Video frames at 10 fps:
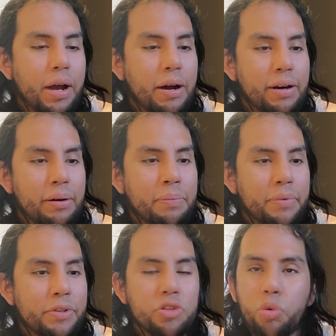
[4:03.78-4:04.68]
Um,
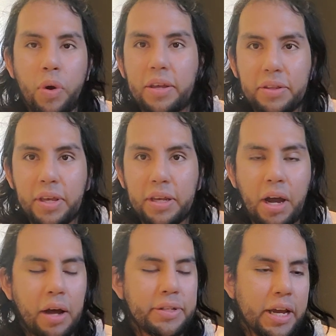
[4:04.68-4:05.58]
just the way that they
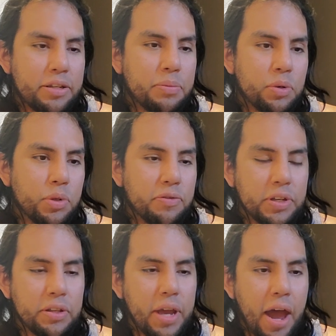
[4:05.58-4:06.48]
contacted me was
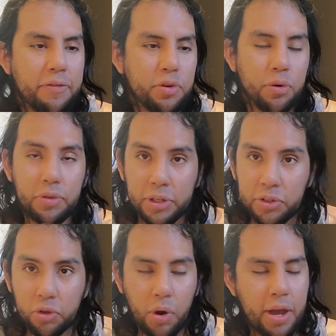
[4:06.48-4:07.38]
via the After Earth
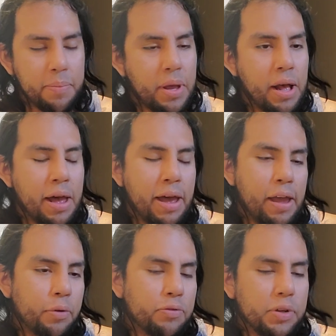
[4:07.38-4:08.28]
Instagram.
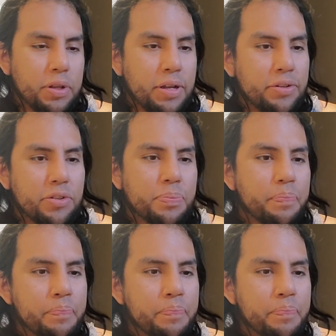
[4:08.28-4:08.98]
It was via. It just.